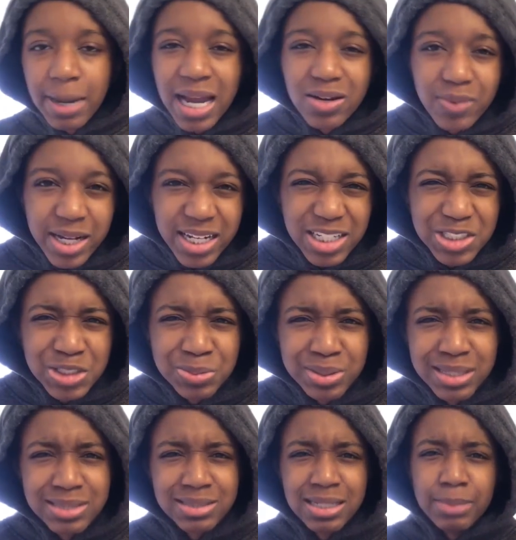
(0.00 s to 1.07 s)
my ratings should
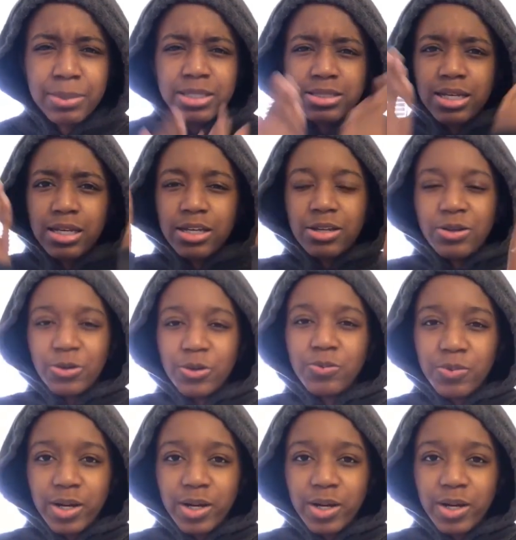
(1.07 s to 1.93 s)
be the same as like your